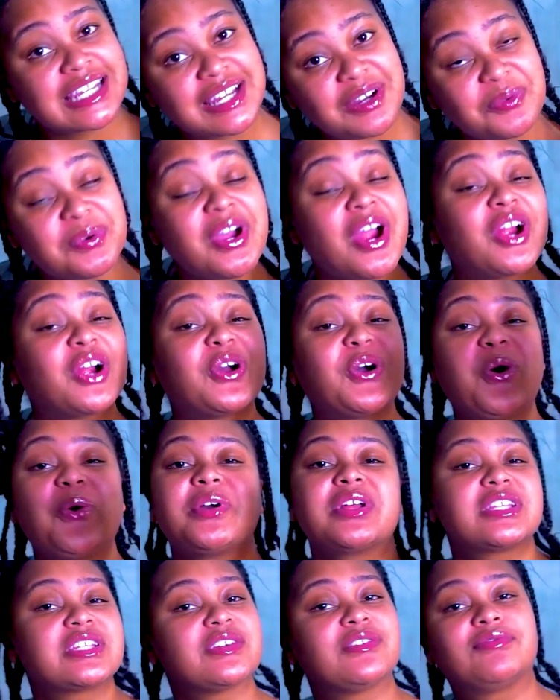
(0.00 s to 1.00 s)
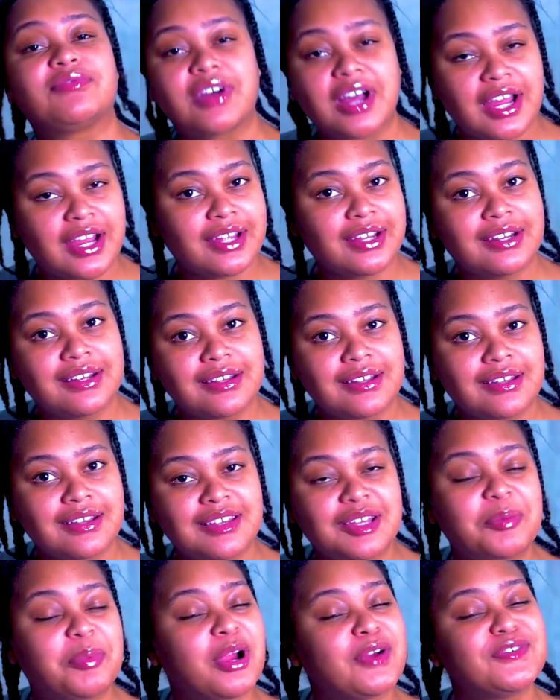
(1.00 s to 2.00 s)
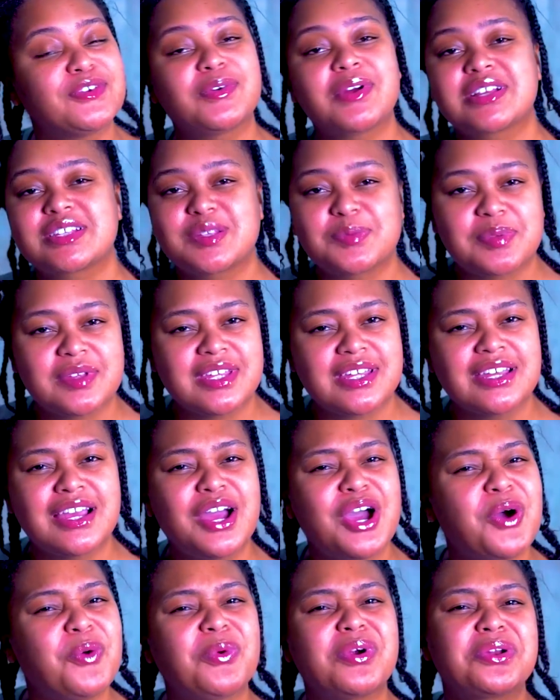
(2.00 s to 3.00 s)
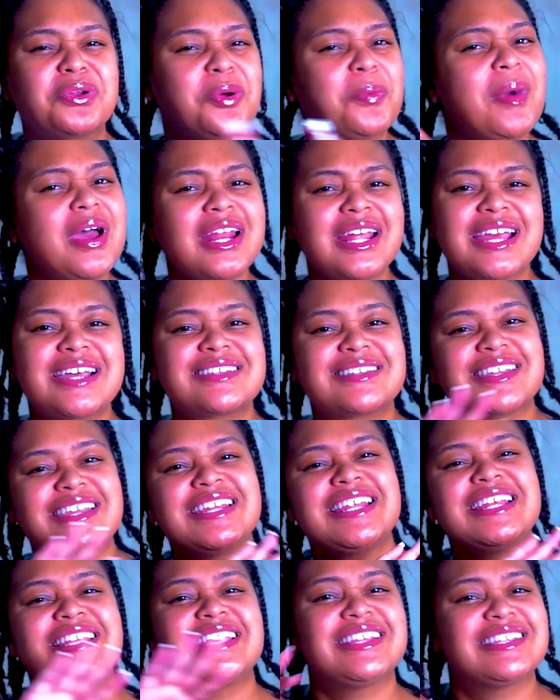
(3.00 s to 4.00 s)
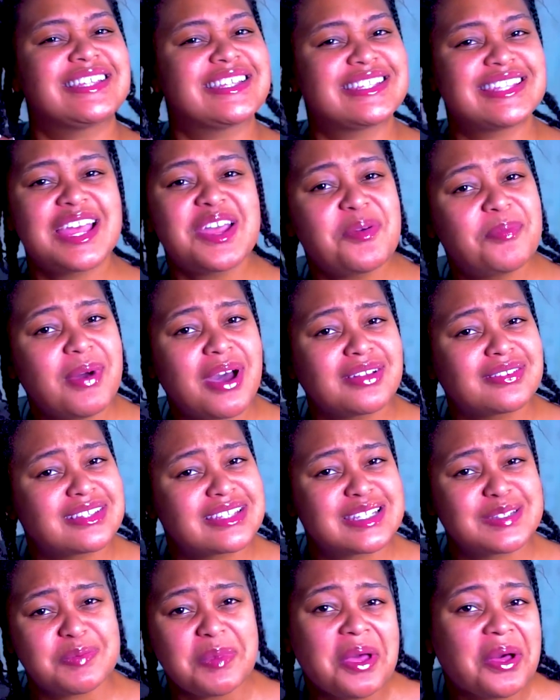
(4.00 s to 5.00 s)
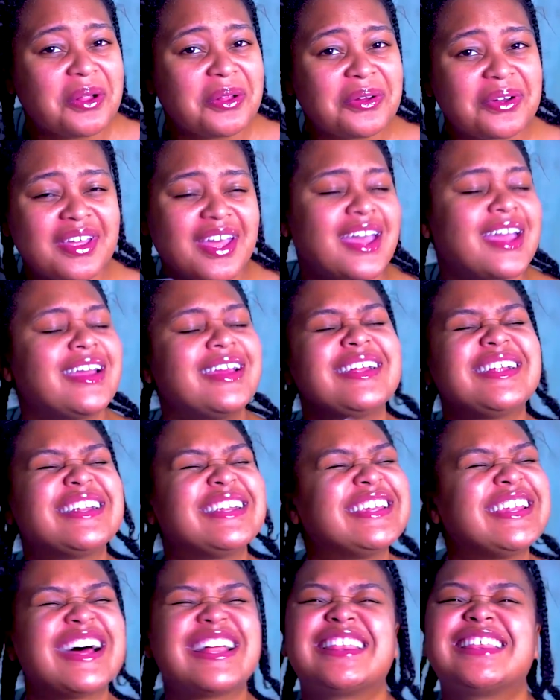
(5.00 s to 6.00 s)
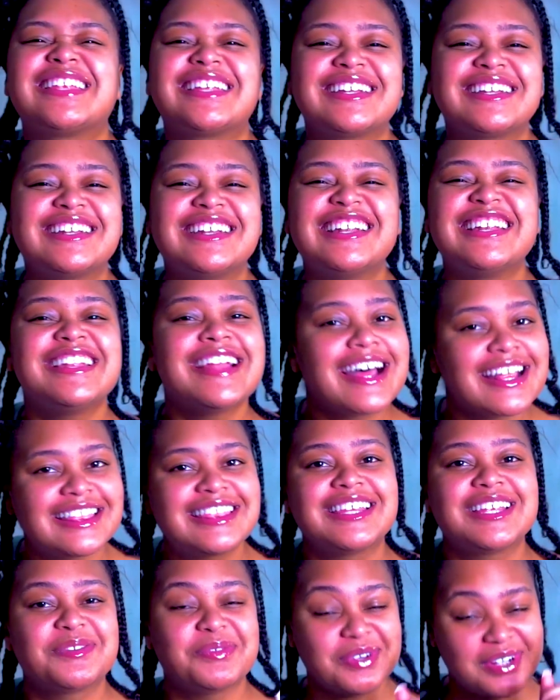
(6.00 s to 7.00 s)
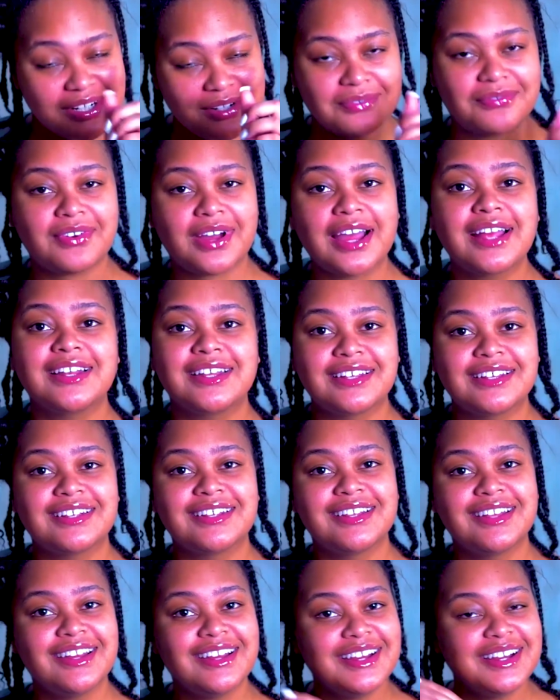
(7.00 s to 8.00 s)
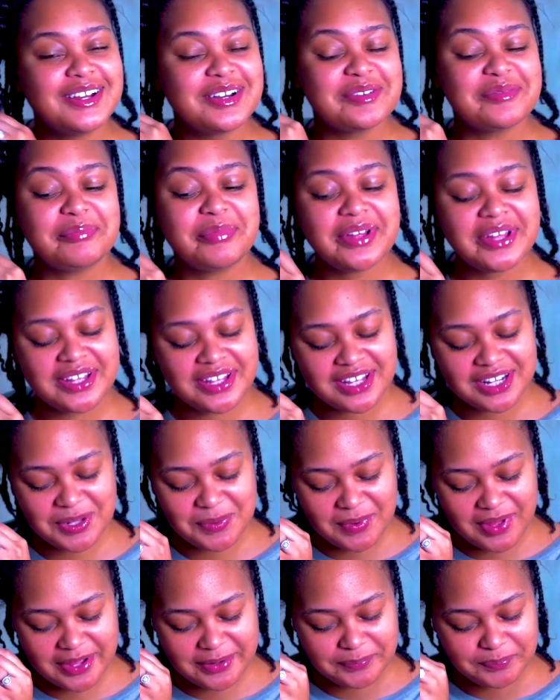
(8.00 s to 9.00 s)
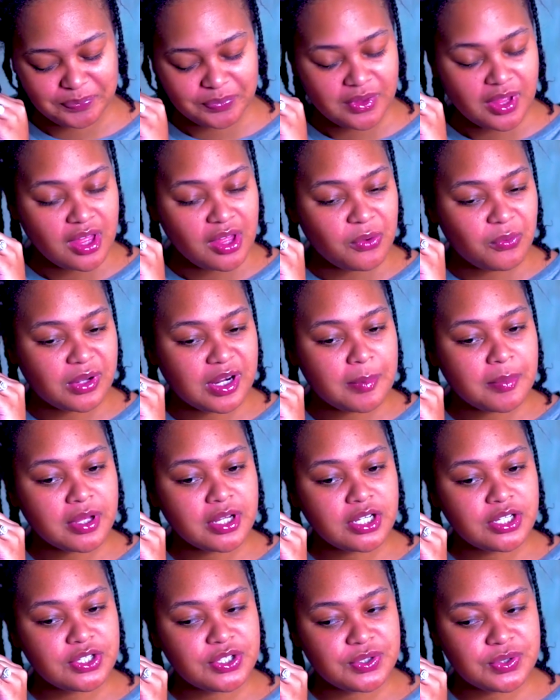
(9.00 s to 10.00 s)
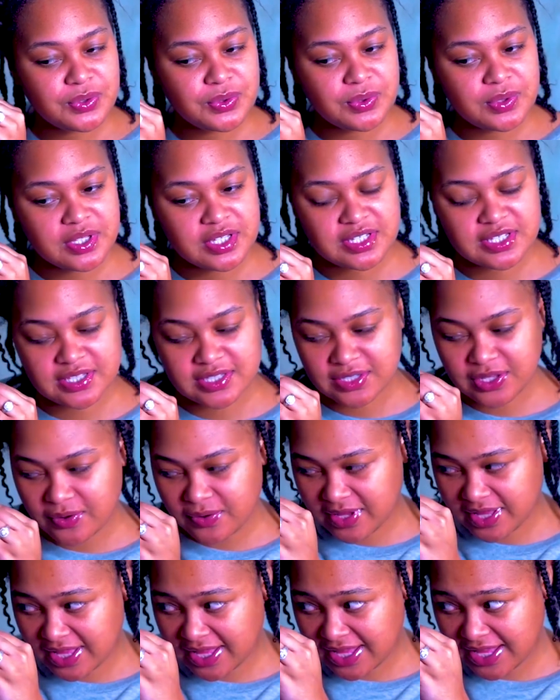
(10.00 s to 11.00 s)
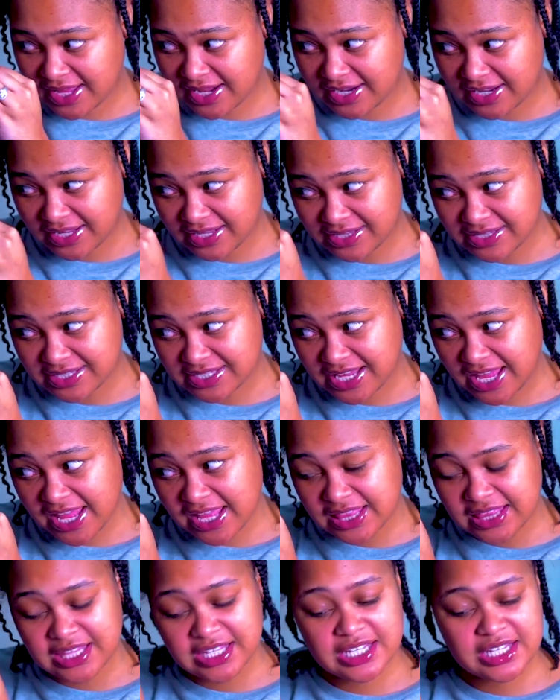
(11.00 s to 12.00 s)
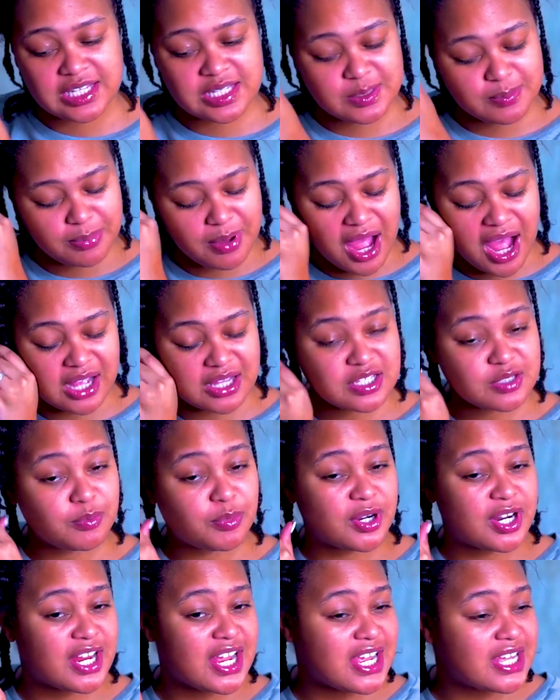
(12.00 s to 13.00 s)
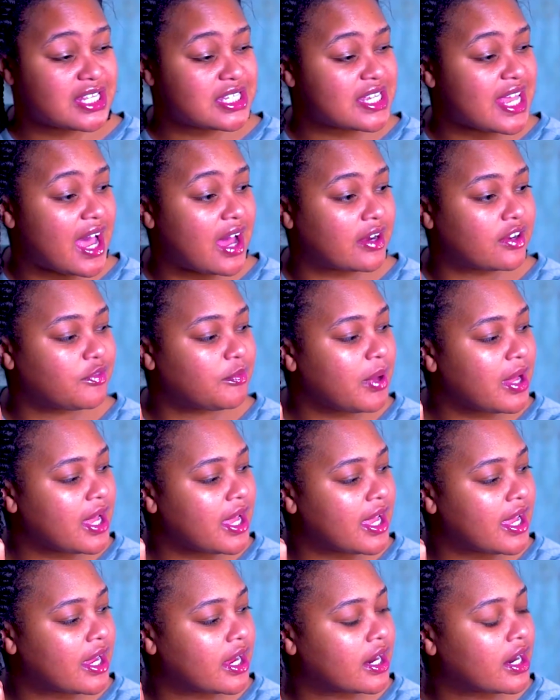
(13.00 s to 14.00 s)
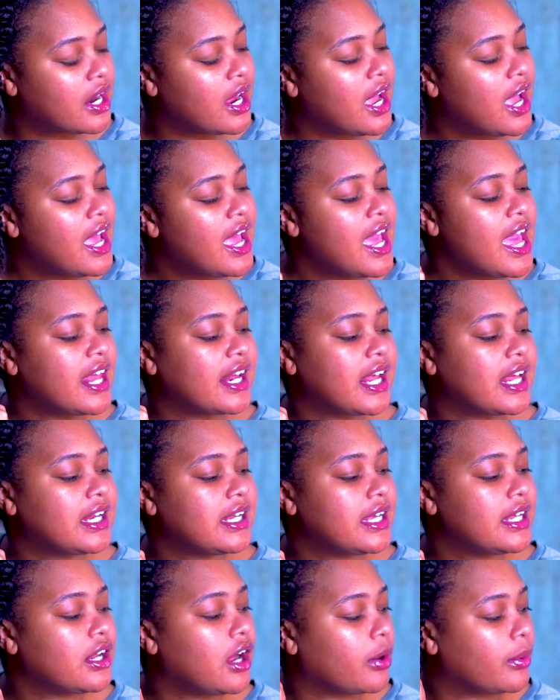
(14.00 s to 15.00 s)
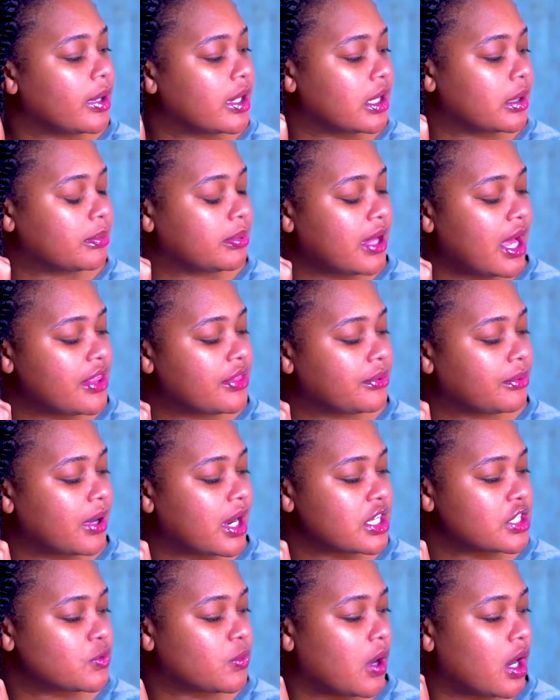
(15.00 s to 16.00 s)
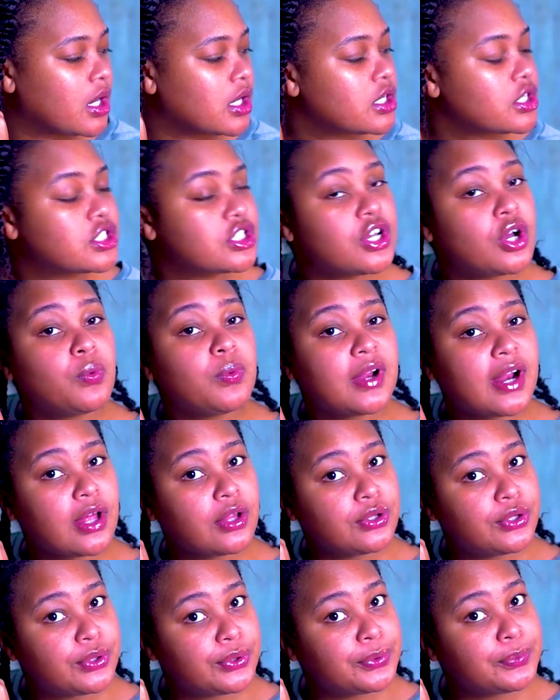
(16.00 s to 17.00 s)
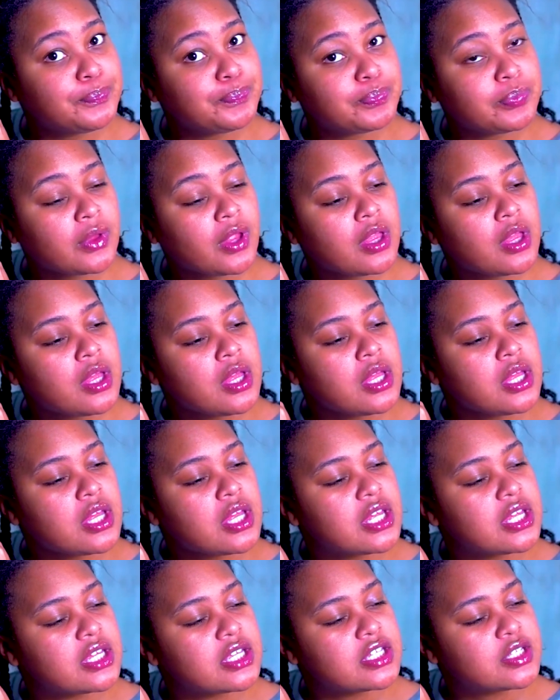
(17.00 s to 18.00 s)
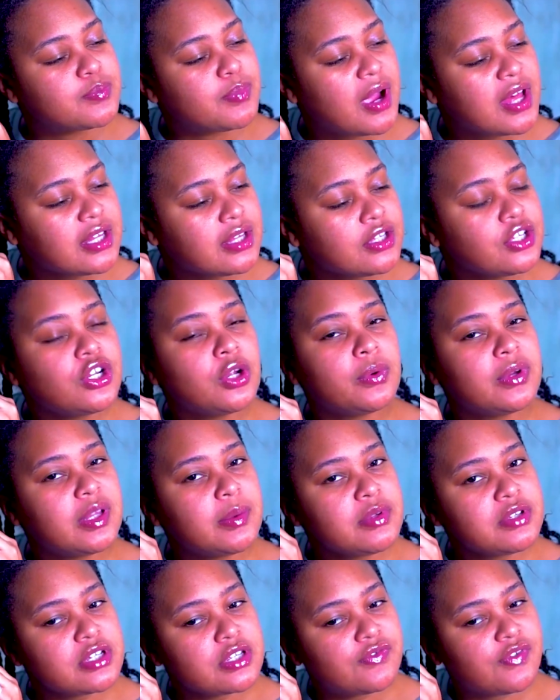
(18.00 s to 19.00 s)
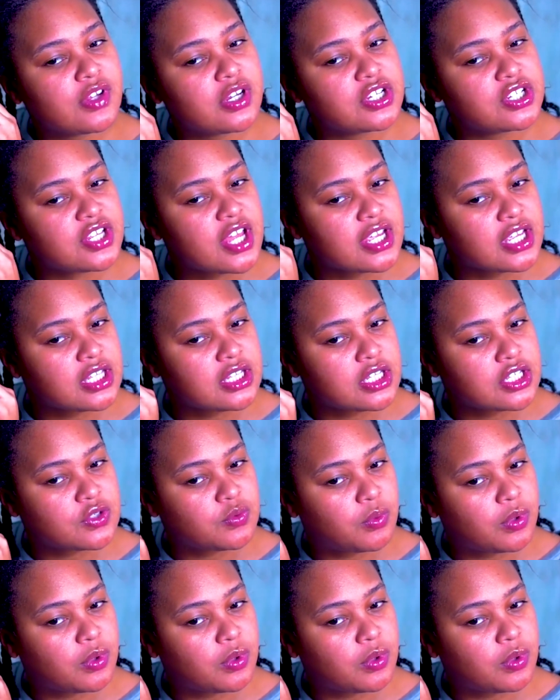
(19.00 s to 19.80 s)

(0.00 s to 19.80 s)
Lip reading: we are going to find the perfect recipe where nobody has anything to say about the smell, okay? Nothing. We're going to find it. But anyway, what I'm gonna do is go ahead and take these box braids out of my hair, and I did already apply the rice water. So what I'll do is probably, you know what, let me just finish taking this